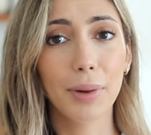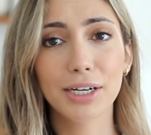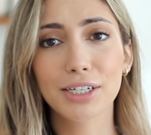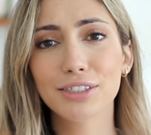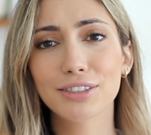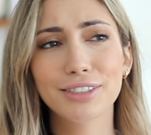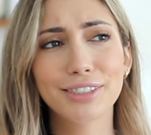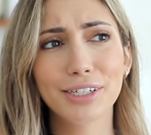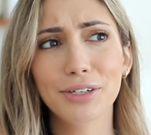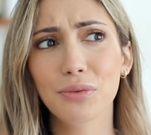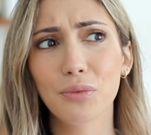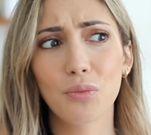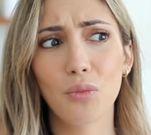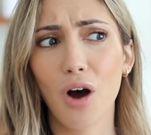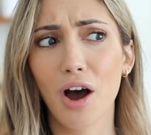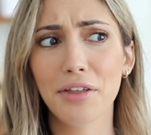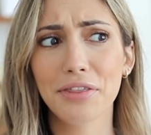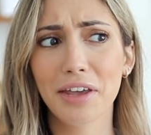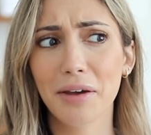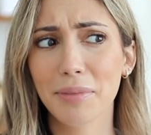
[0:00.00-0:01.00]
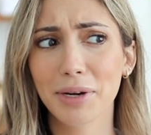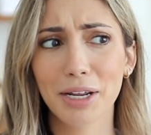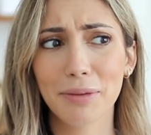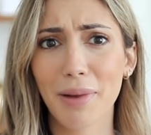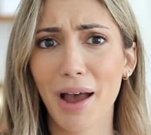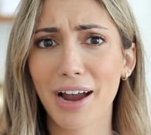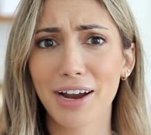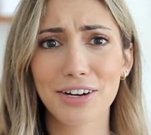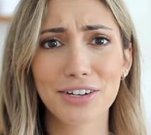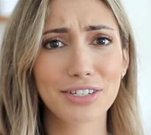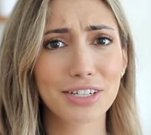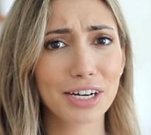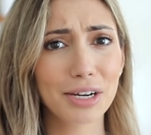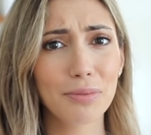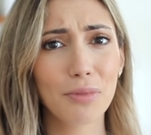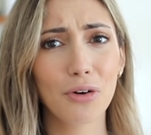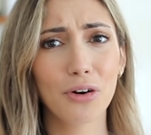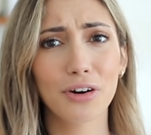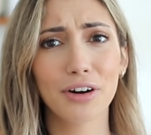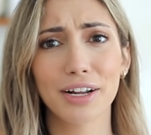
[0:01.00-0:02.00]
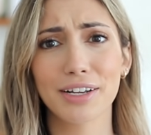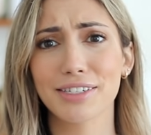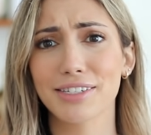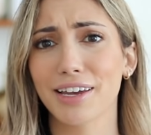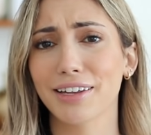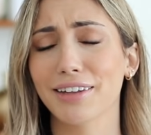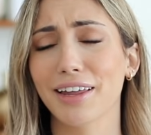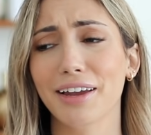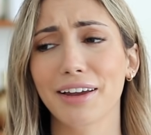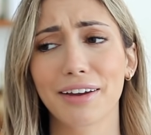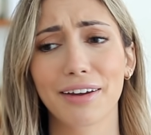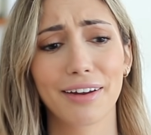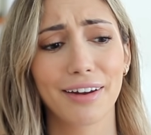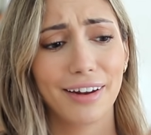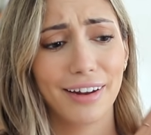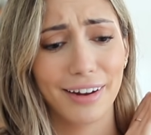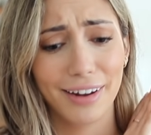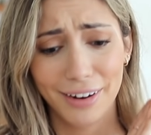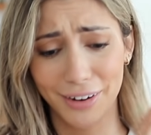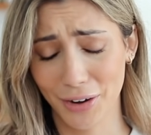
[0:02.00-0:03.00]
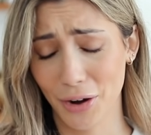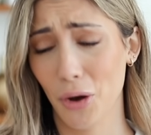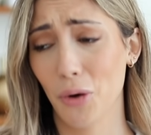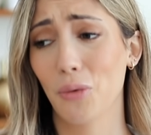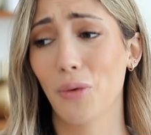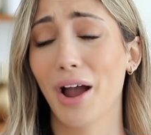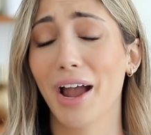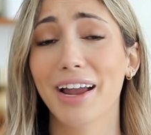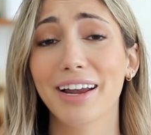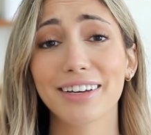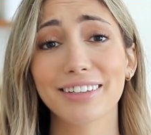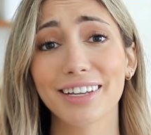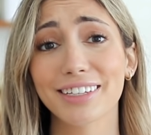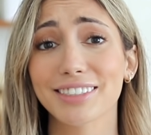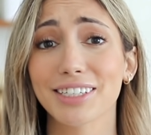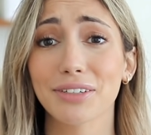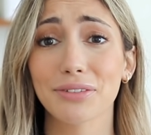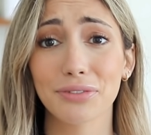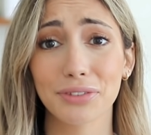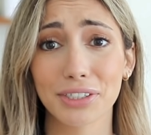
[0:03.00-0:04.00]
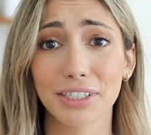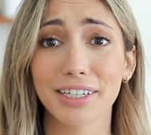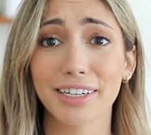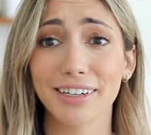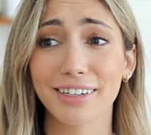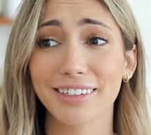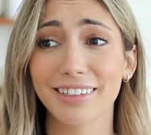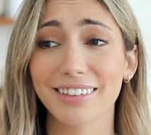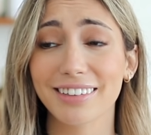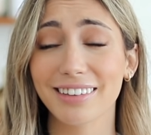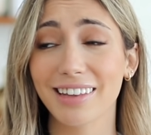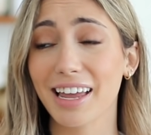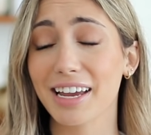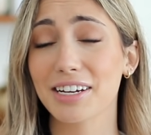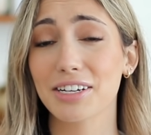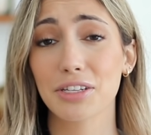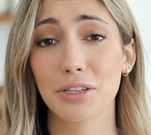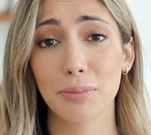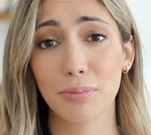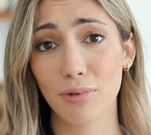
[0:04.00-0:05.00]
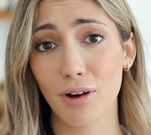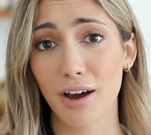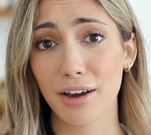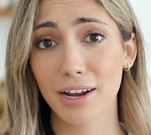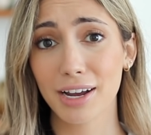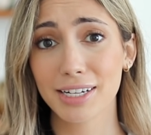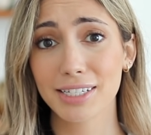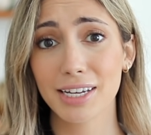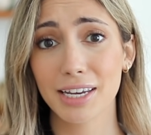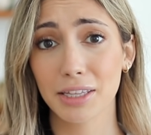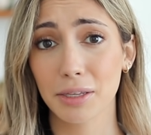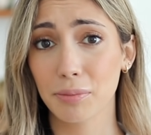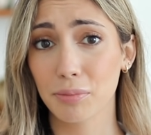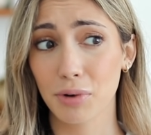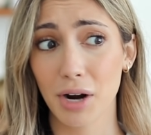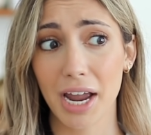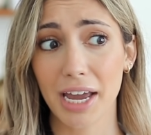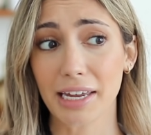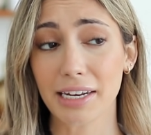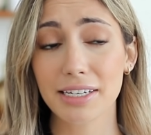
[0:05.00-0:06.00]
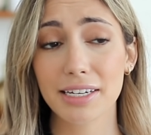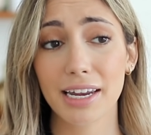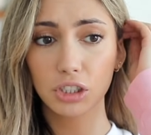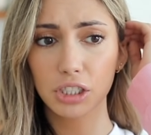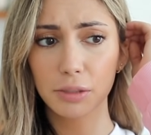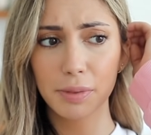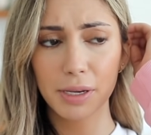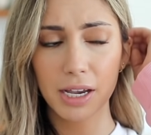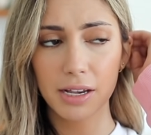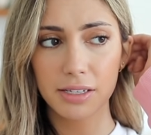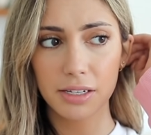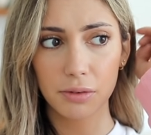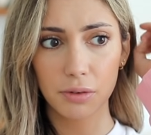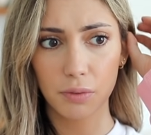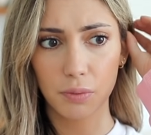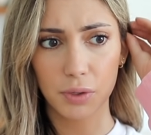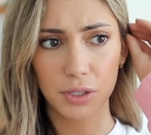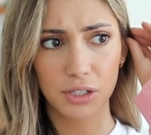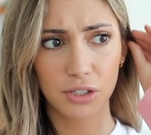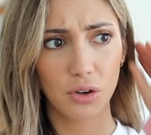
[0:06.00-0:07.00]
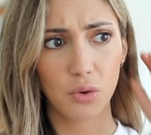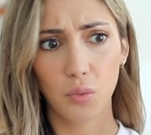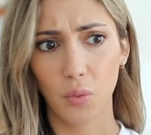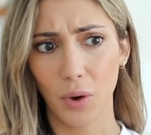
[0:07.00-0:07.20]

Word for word: I just didn't want that many packages anymore and I said like, no way unless I really liked the product and the brand just because it was so